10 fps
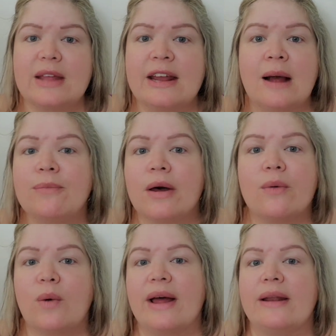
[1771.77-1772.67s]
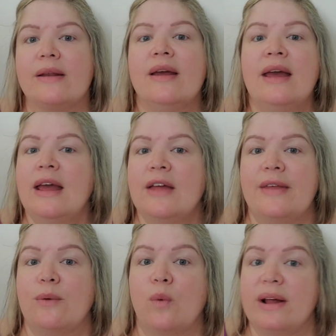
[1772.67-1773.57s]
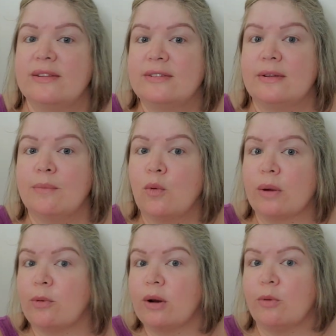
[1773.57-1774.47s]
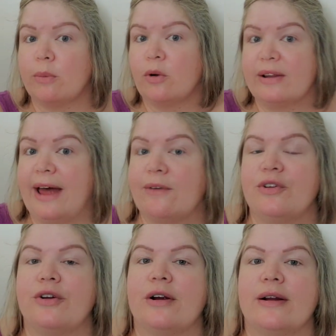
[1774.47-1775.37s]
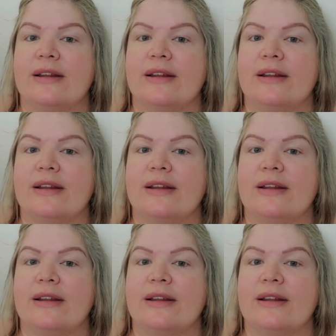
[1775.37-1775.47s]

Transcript: and I'm not one that wants more and more and more and more lavender.